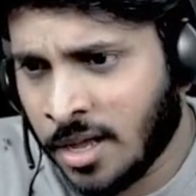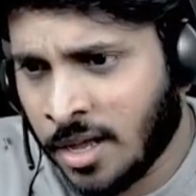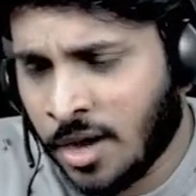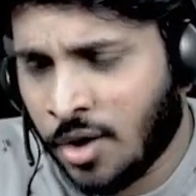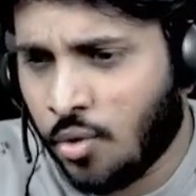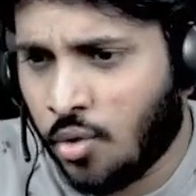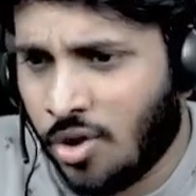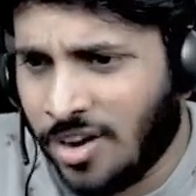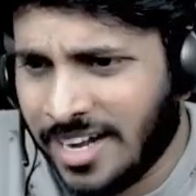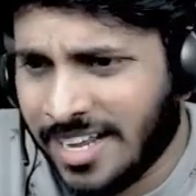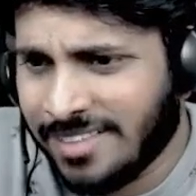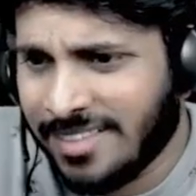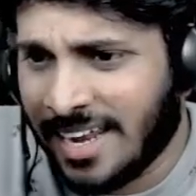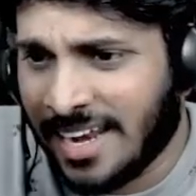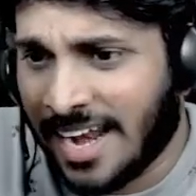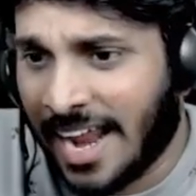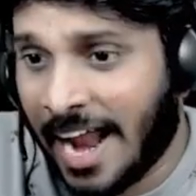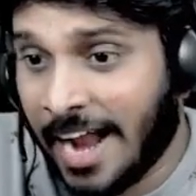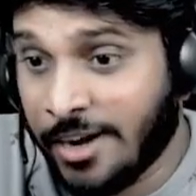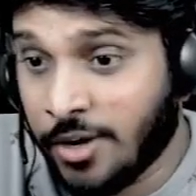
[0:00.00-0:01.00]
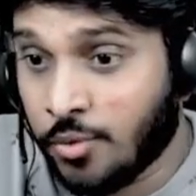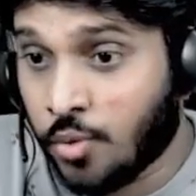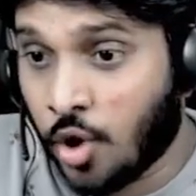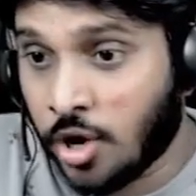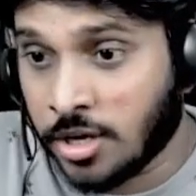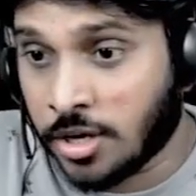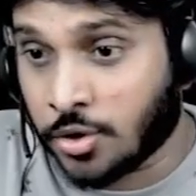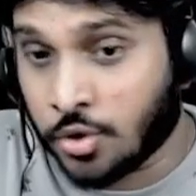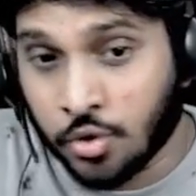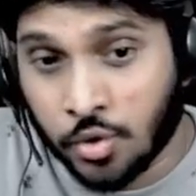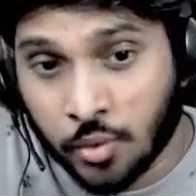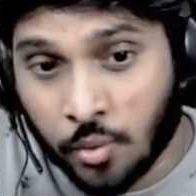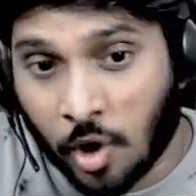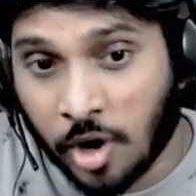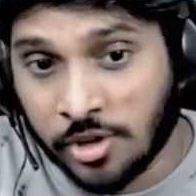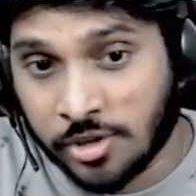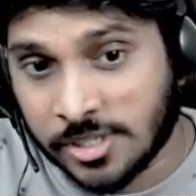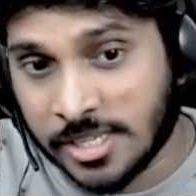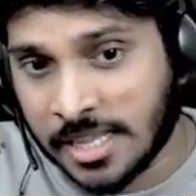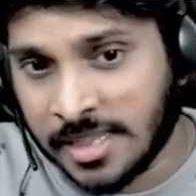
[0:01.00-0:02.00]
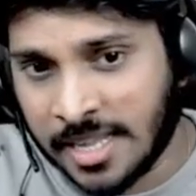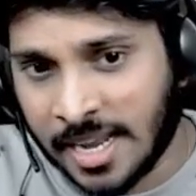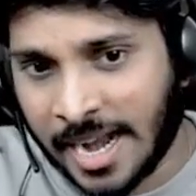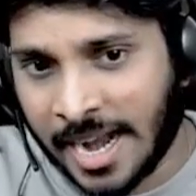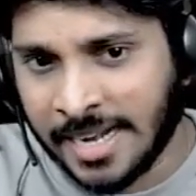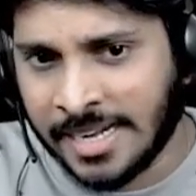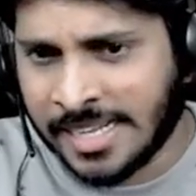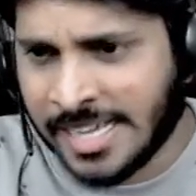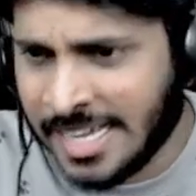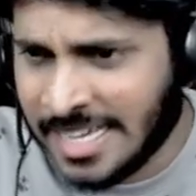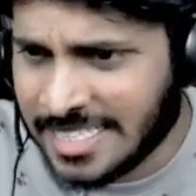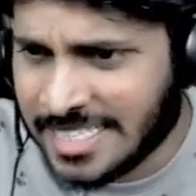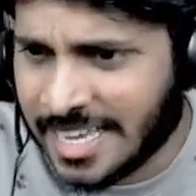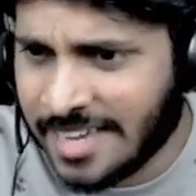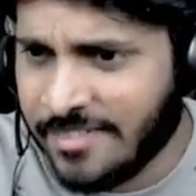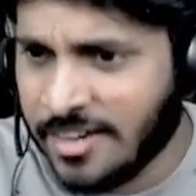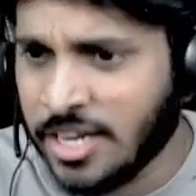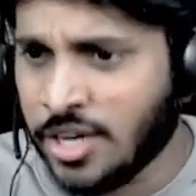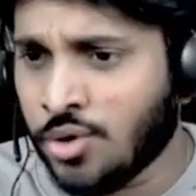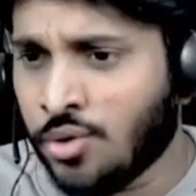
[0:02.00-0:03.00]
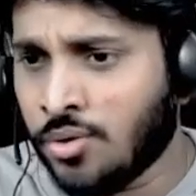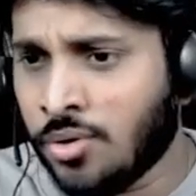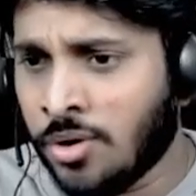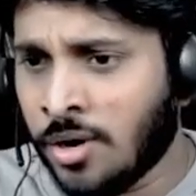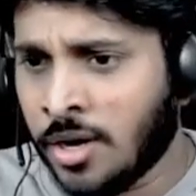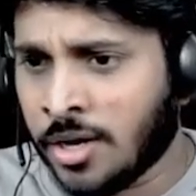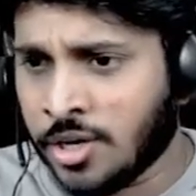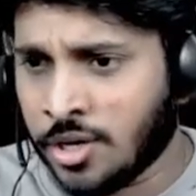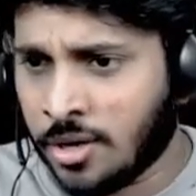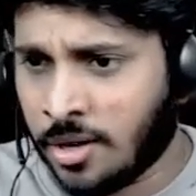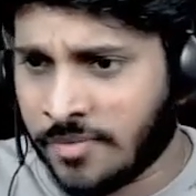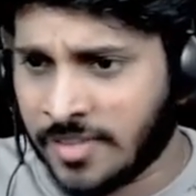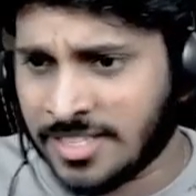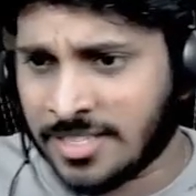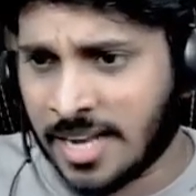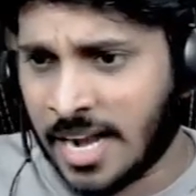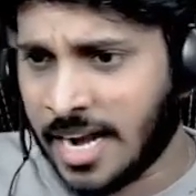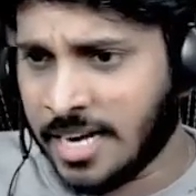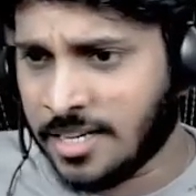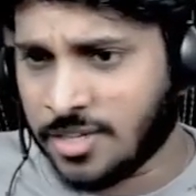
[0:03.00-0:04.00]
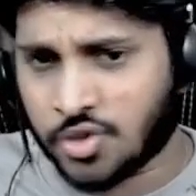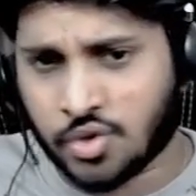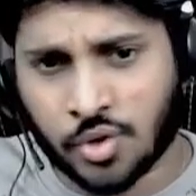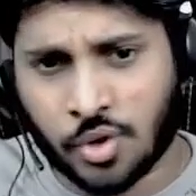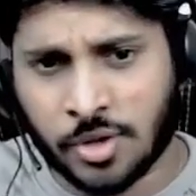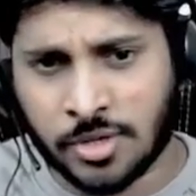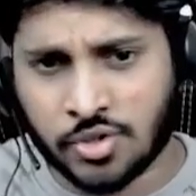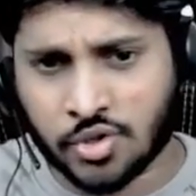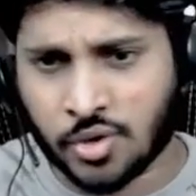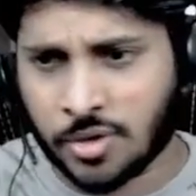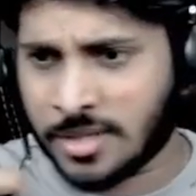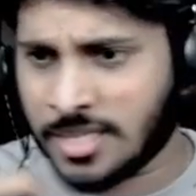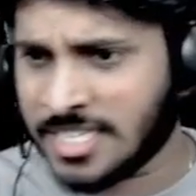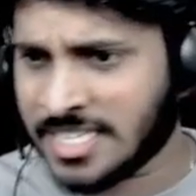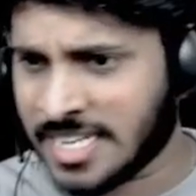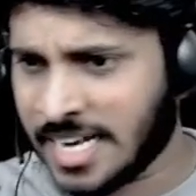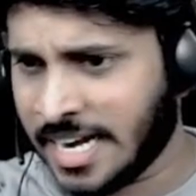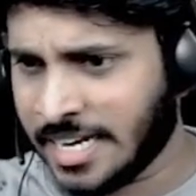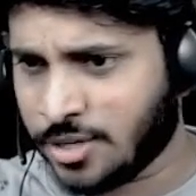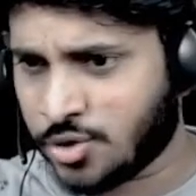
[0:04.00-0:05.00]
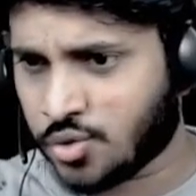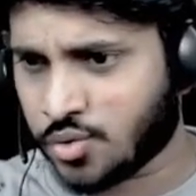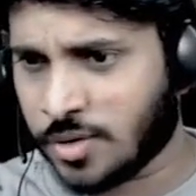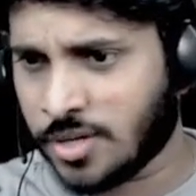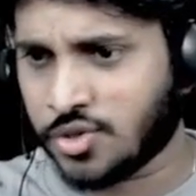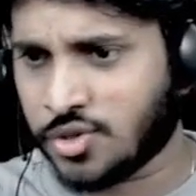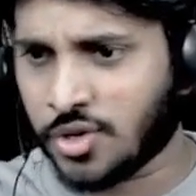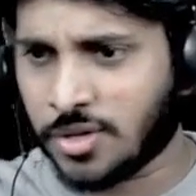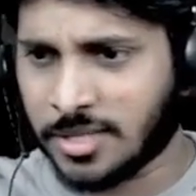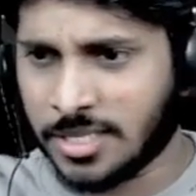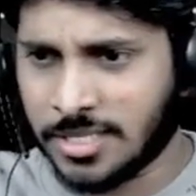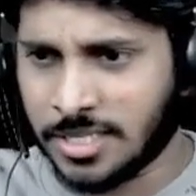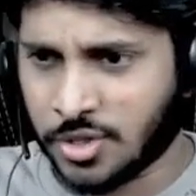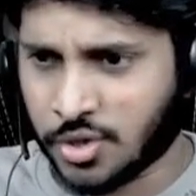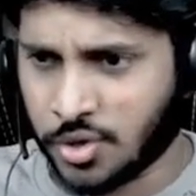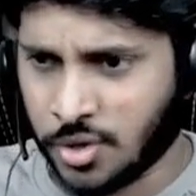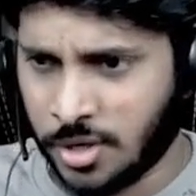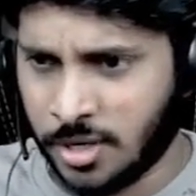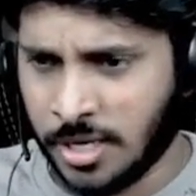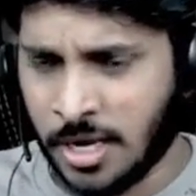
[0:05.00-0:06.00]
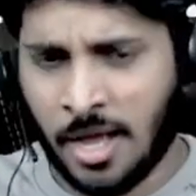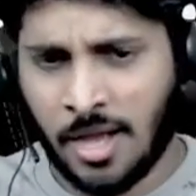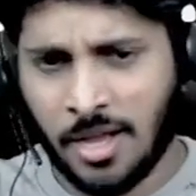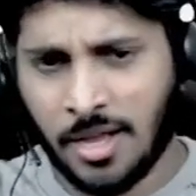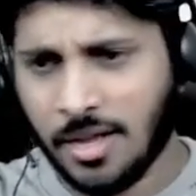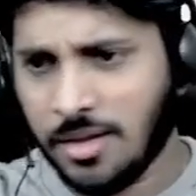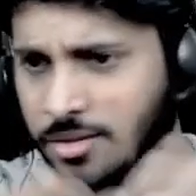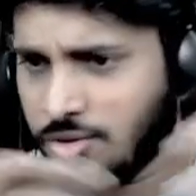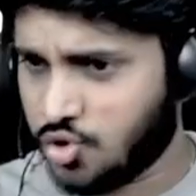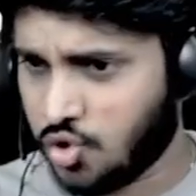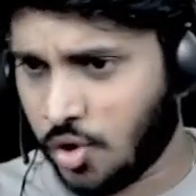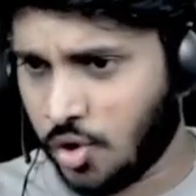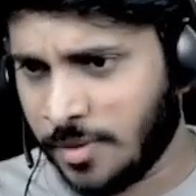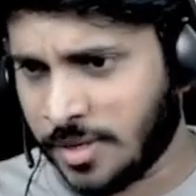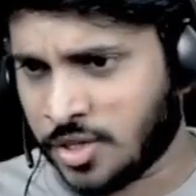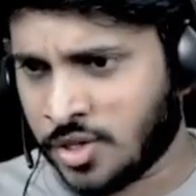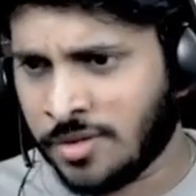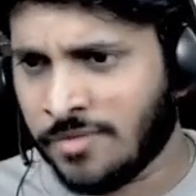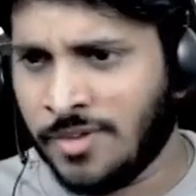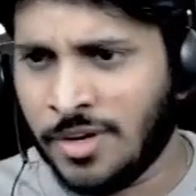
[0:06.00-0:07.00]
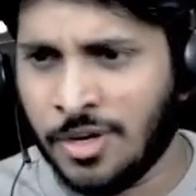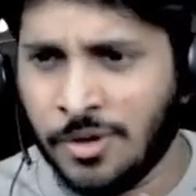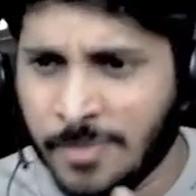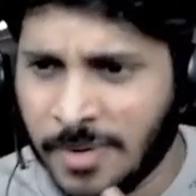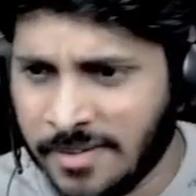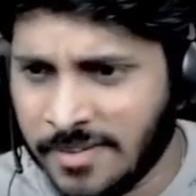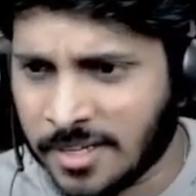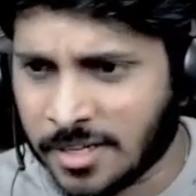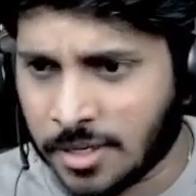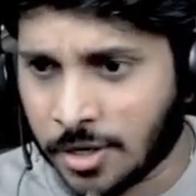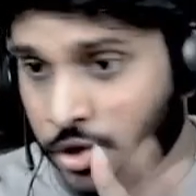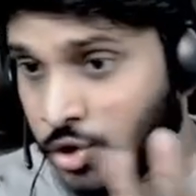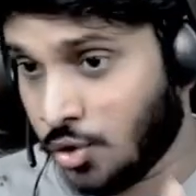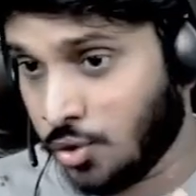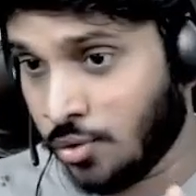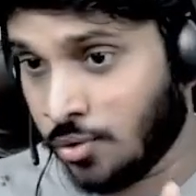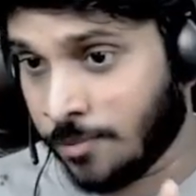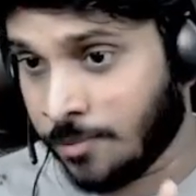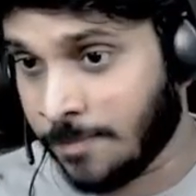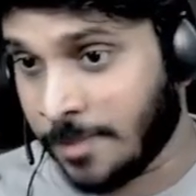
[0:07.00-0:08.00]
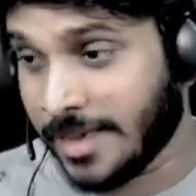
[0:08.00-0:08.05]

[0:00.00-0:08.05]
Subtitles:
Only the landowner who want to sell the land, he is giving you, this land is so and so, this land is so and so, this is good, so much. Will you believe it? No.